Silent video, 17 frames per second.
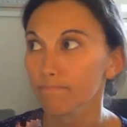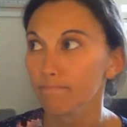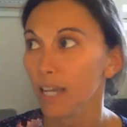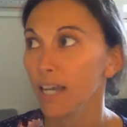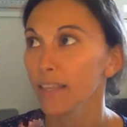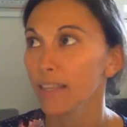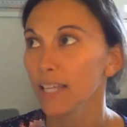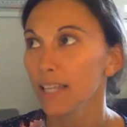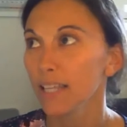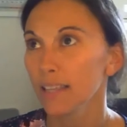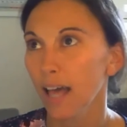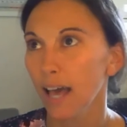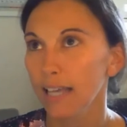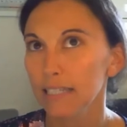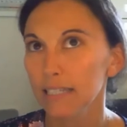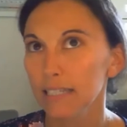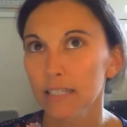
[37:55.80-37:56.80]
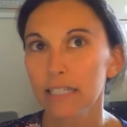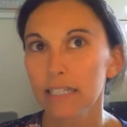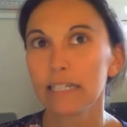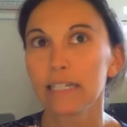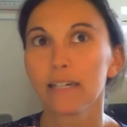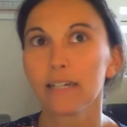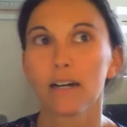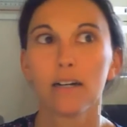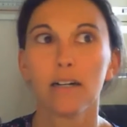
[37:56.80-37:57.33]
and then
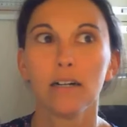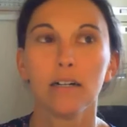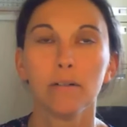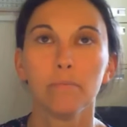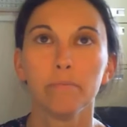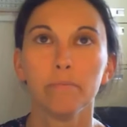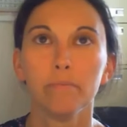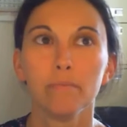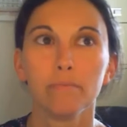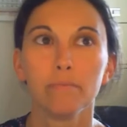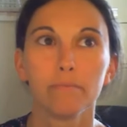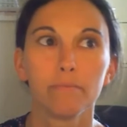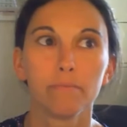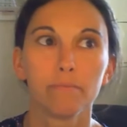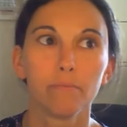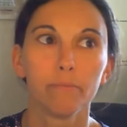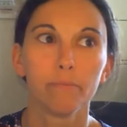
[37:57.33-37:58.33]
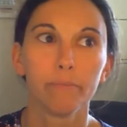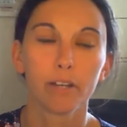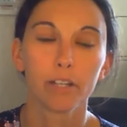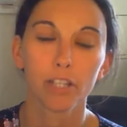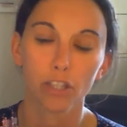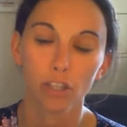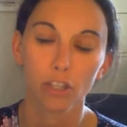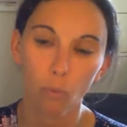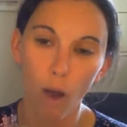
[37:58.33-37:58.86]
lastly, um,
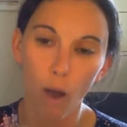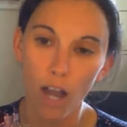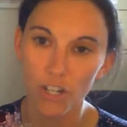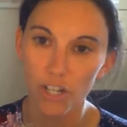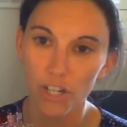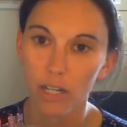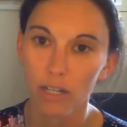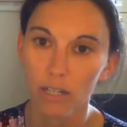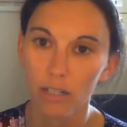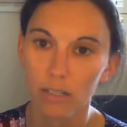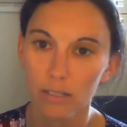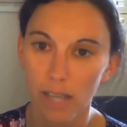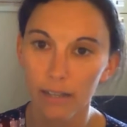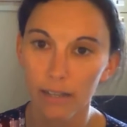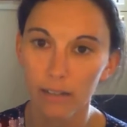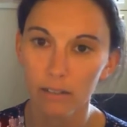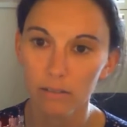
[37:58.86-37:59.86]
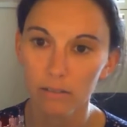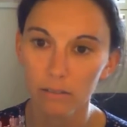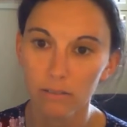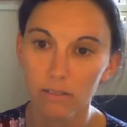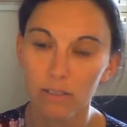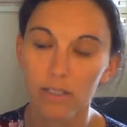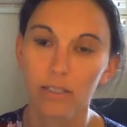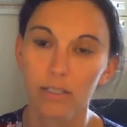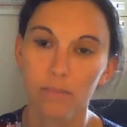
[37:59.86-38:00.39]
the washing cycle
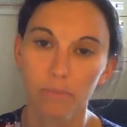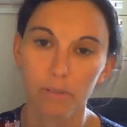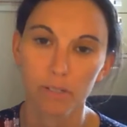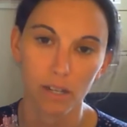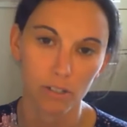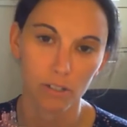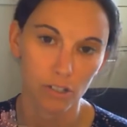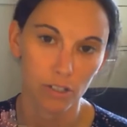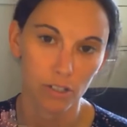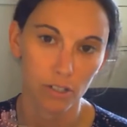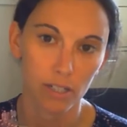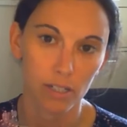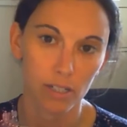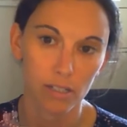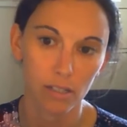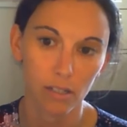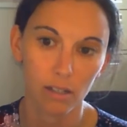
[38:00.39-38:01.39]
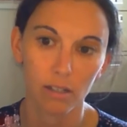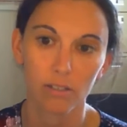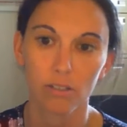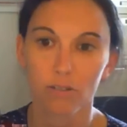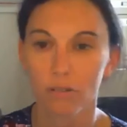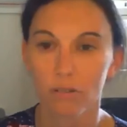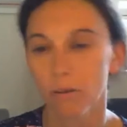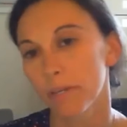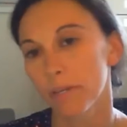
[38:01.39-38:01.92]
is potential is
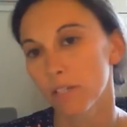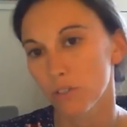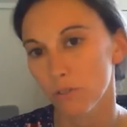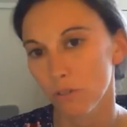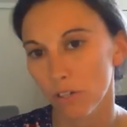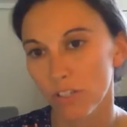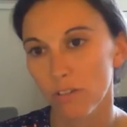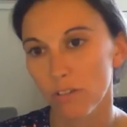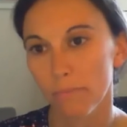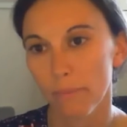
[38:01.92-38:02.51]
also a big source of